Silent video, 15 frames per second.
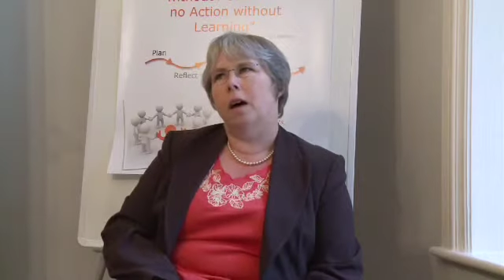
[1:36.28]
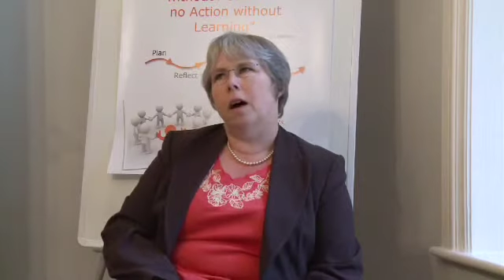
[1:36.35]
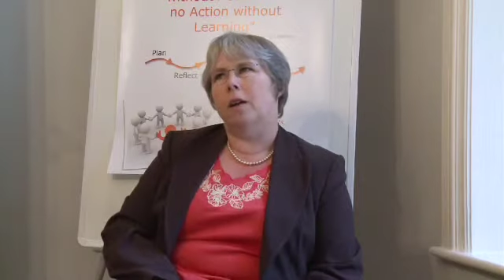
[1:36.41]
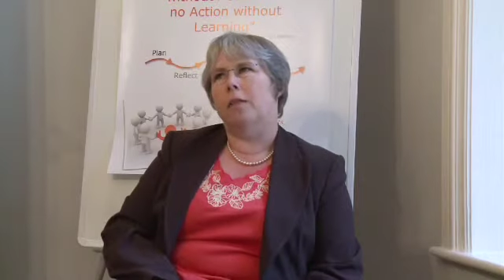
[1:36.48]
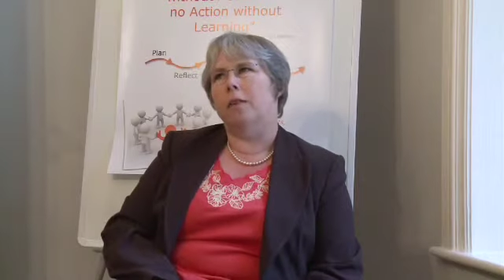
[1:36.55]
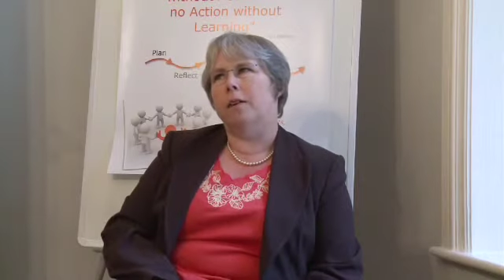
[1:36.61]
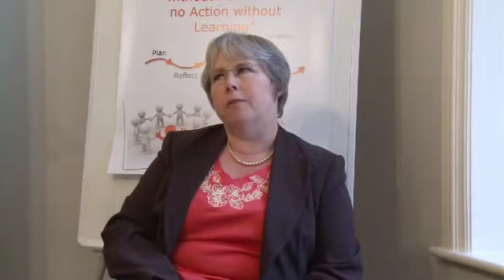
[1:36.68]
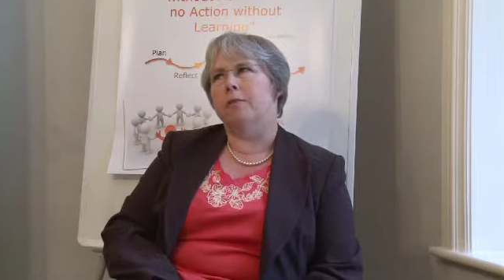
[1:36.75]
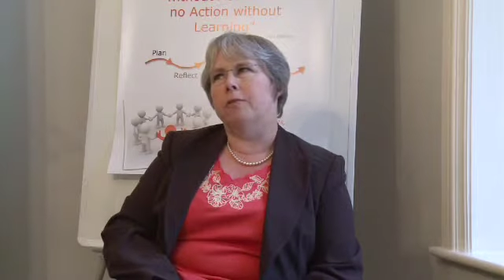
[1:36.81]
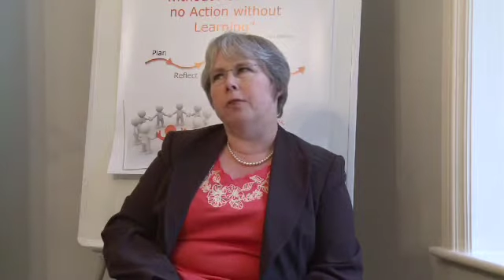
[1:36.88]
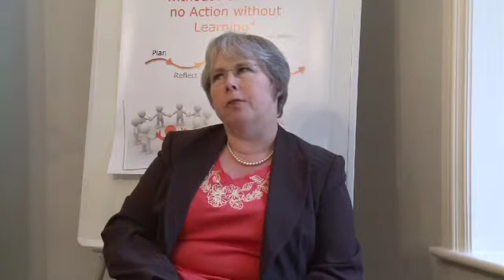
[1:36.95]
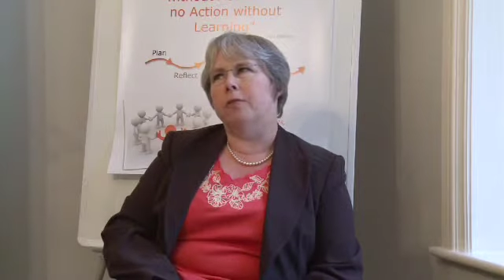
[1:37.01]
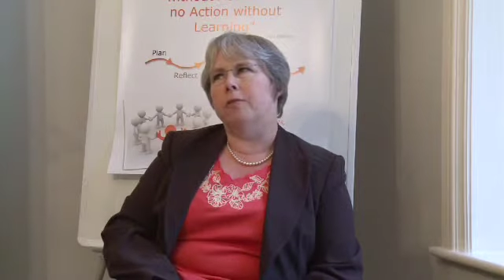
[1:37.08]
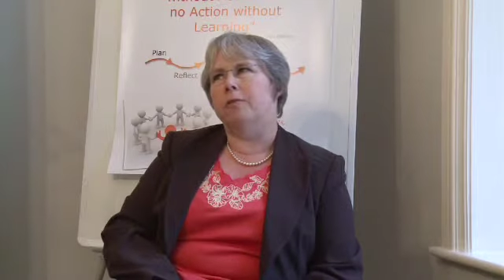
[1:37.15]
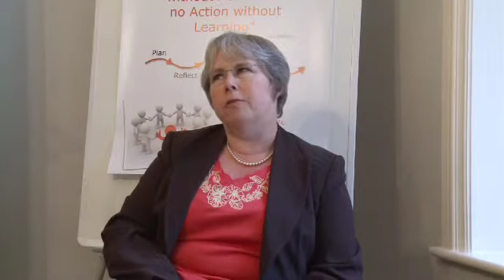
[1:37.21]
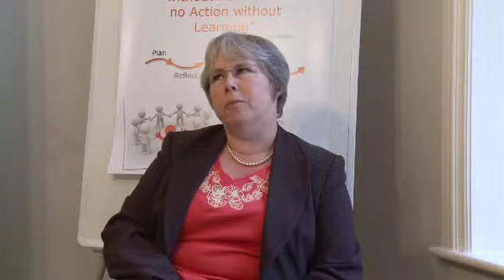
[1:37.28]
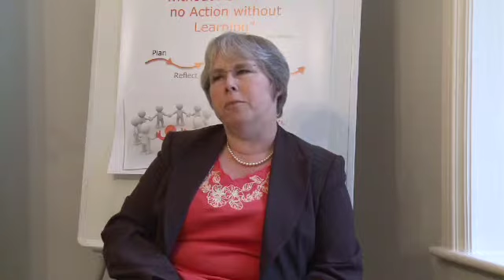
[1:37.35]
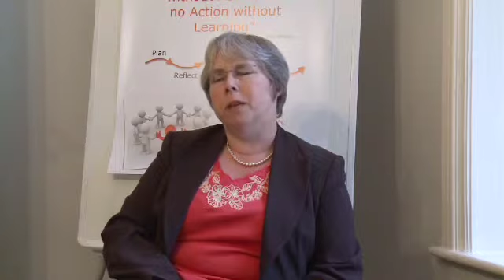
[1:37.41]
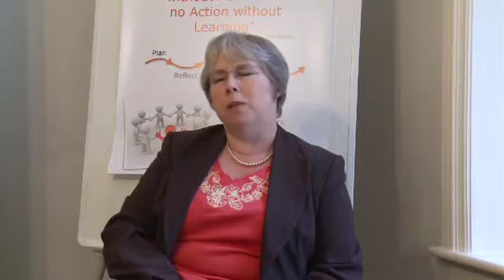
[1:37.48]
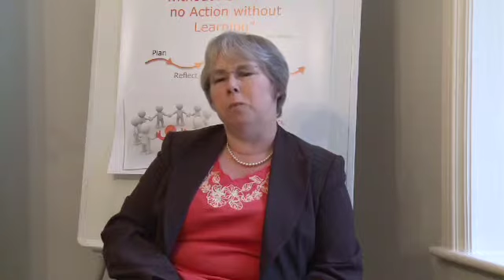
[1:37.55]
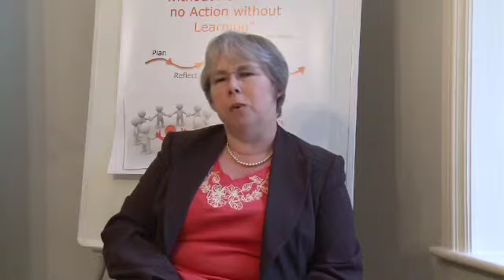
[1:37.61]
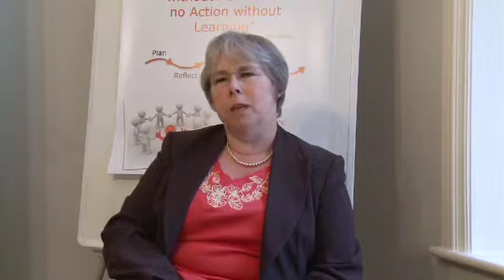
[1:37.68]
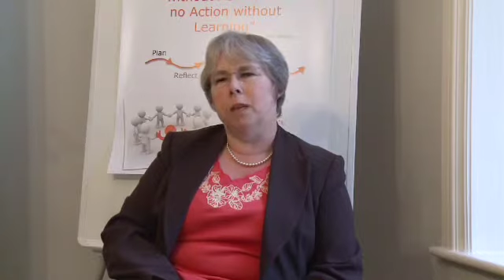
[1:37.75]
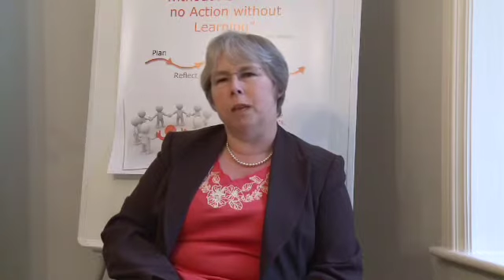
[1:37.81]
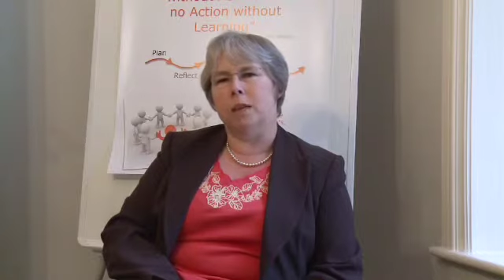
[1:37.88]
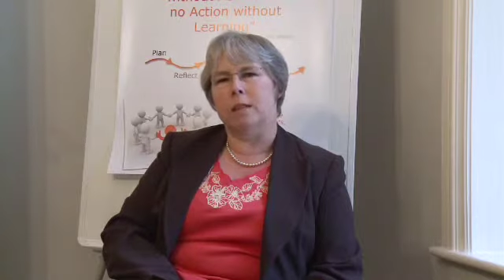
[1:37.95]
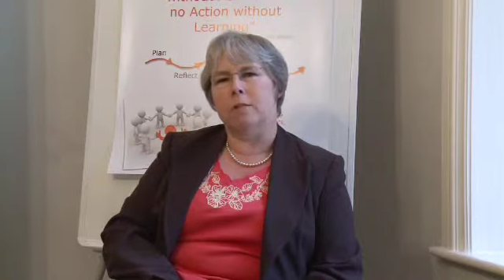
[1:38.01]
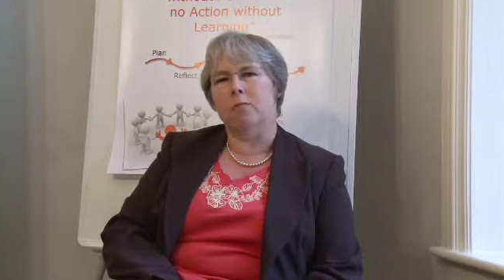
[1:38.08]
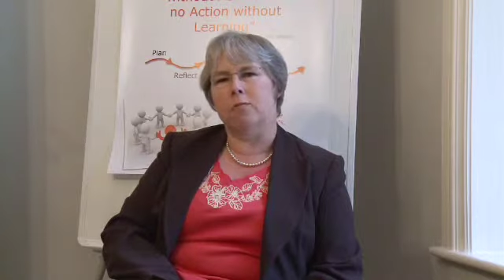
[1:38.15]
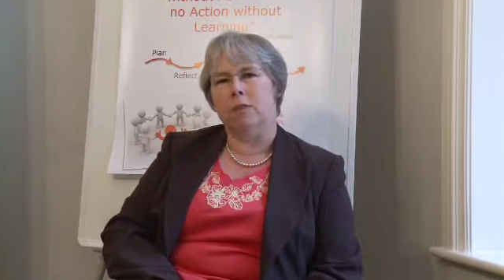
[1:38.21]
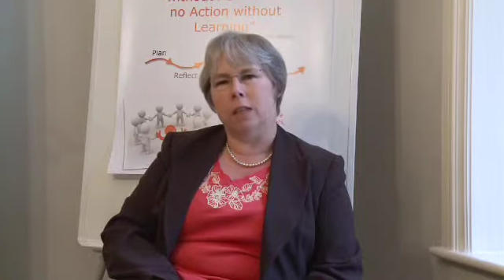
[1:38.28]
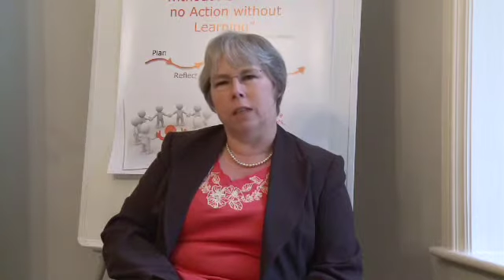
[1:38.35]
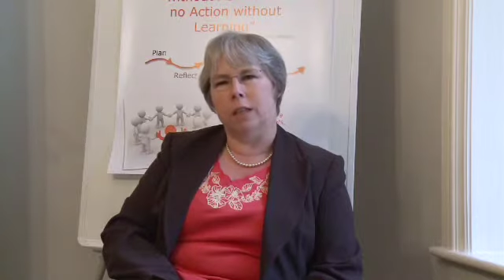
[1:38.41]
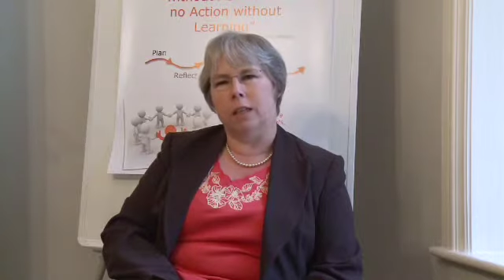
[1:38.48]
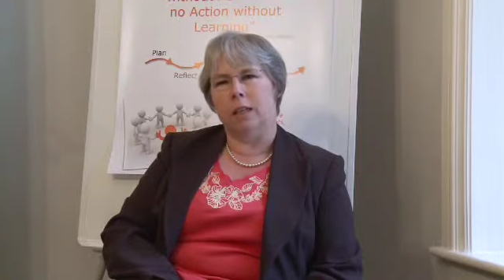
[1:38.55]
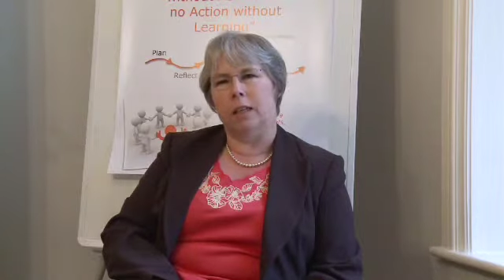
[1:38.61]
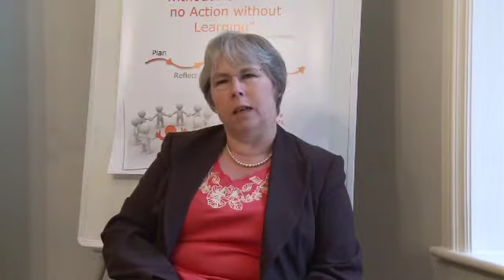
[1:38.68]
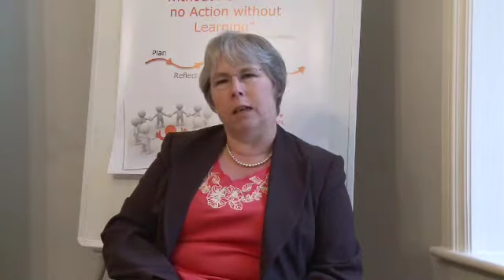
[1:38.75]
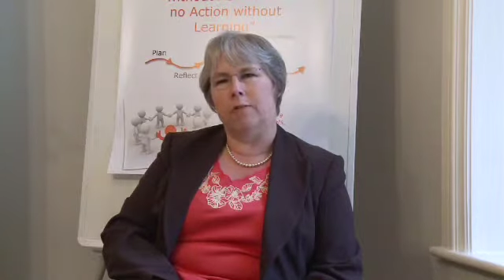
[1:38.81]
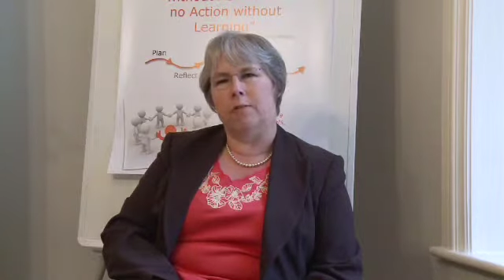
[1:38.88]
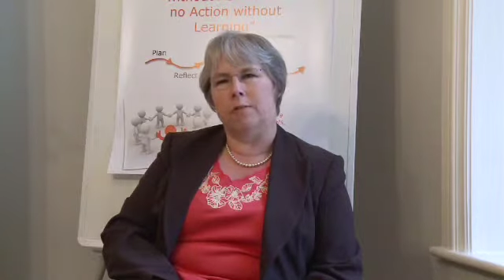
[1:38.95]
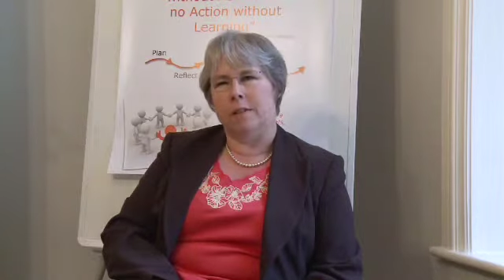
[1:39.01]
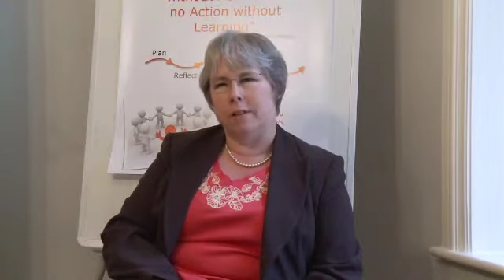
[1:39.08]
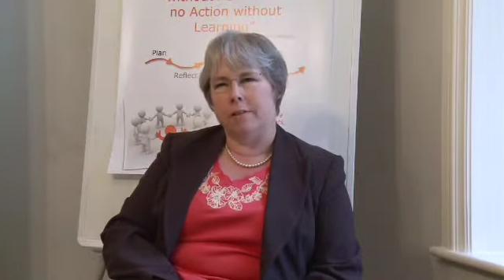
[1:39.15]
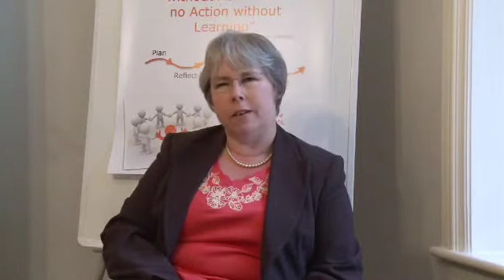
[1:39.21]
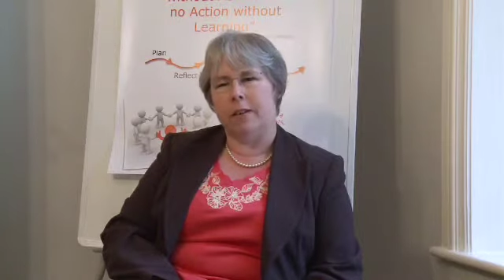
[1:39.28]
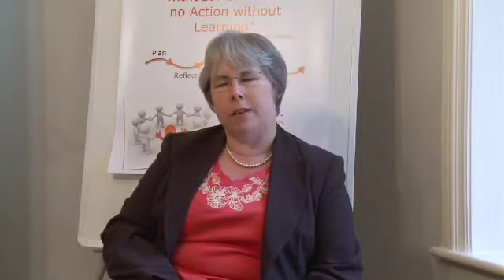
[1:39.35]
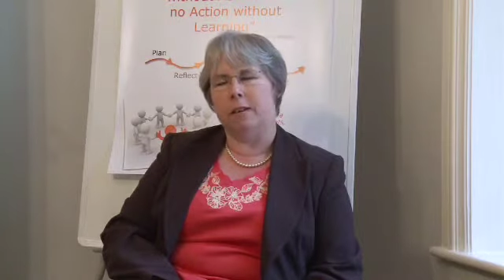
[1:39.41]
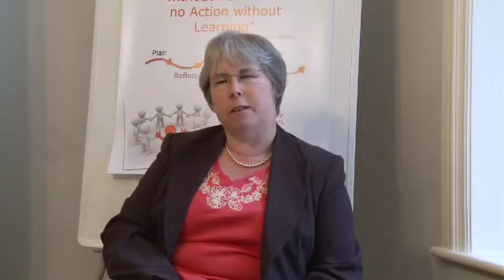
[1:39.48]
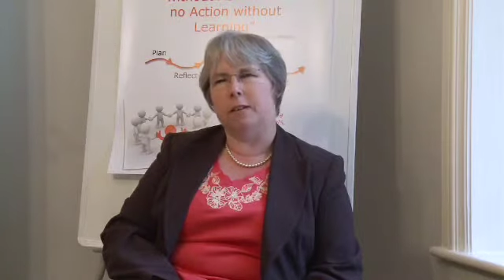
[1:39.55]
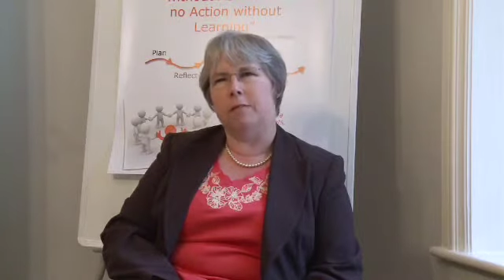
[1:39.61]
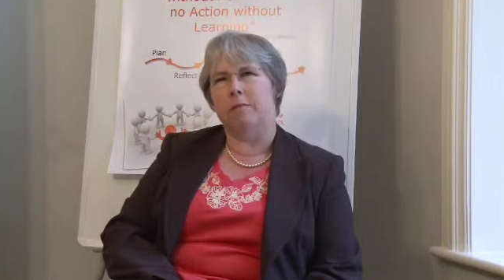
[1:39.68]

I think for me, Will is a really very,